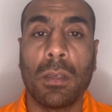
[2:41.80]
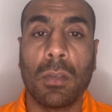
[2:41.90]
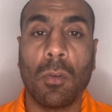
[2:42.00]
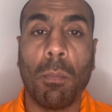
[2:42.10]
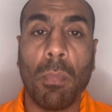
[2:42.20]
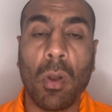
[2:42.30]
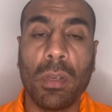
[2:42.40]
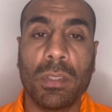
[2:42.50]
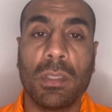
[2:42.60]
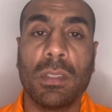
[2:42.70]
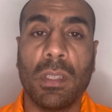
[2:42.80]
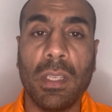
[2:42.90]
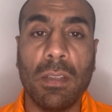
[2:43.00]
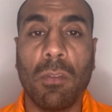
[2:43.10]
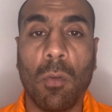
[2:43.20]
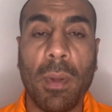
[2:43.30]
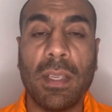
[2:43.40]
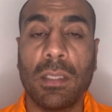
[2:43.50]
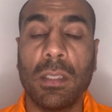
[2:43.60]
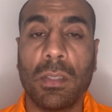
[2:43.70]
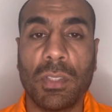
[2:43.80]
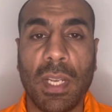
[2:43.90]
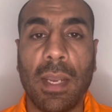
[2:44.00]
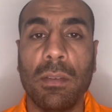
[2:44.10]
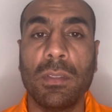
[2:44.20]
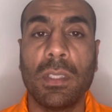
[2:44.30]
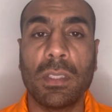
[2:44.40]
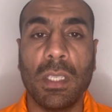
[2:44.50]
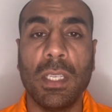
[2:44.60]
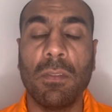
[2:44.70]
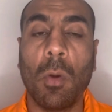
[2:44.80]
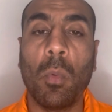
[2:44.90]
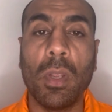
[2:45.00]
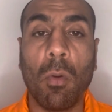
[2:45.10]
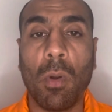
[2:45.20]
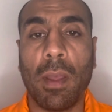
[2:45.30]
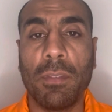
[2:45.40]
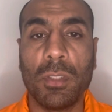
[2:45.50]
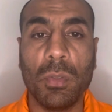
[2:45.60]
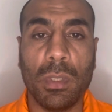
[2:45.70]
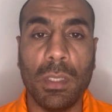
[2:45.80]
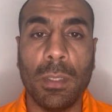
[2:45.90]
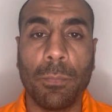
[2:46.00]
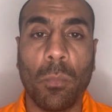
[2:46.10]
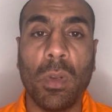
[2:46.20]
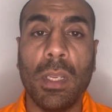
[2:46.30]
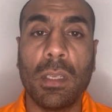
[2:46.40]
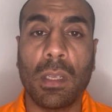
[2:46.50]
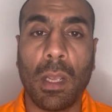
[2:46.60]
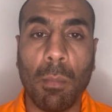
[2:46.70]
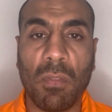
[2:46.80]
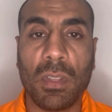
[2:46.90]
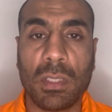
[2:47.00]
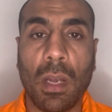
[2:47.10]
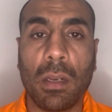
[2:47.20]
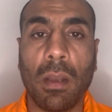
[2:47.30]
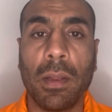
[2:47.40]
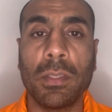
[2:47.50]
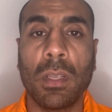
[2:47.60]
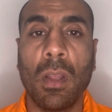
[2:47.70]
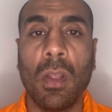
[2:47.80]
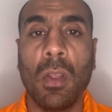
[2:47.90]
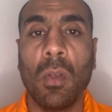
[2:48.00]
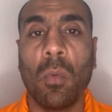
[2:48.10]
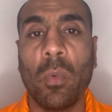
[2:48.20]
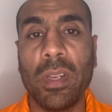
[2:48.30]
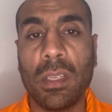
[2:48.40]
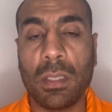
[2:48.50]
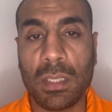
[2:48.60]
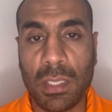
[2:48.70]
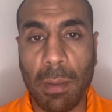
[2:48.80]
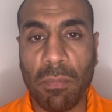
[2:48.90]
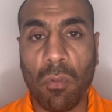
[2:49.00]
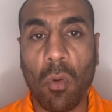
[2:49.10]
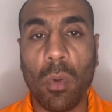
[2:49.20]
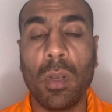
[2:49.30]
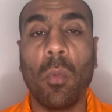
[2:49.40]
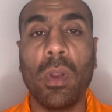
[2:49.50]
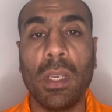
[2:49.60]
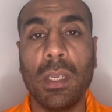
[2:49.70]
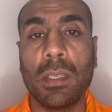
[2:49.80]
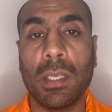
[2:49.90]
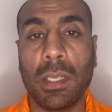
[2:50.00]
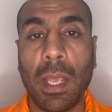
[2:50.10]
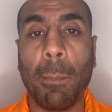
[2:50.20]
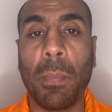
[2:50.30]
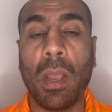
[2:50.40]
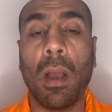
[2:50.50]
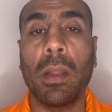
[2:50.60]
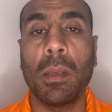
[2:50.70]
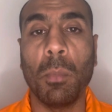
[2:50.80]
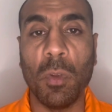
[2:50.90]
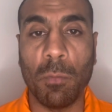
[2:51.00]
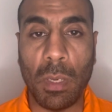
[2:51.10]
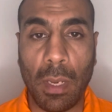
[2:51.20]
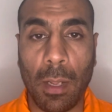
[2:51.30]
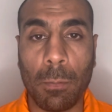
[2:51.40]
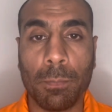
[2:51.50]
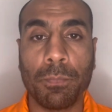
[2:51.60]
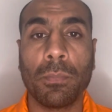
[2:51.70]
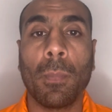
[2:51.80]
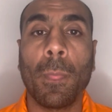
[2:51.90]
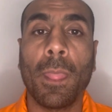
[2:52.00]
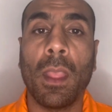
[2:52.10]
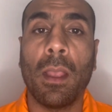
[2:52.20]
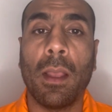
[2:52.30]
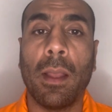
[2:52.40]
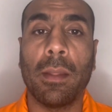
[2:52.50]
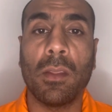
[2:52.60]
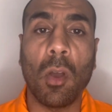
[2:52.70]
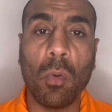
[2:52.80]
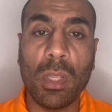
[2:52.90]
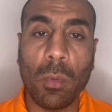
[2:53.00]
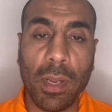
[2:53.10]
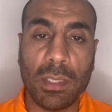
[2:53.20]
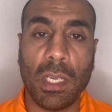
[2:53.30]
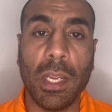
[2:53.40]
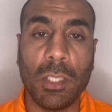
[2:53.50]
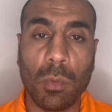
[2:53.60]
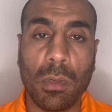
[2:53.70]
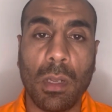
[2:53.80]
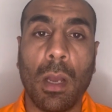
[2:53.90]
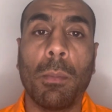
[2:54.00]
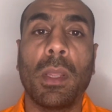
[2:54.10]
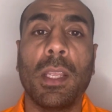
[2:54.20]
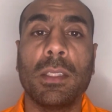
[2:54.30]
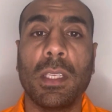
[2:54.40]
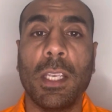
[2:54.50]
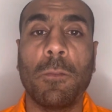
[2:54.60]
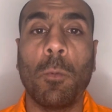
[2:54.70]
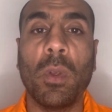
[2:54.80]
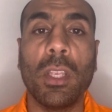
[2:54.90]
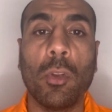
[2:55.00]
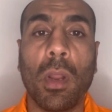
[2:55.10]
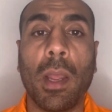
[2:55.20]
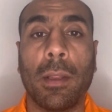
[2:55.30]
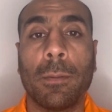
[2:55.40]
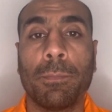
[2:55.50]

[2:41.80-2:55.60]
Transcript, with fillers: to abolish this evil, basically to challenge this evil, we all have a duty. We need to come off the sidelines. We need to step forward. We need to get behind the movement now. And the only way change will come is if we unite.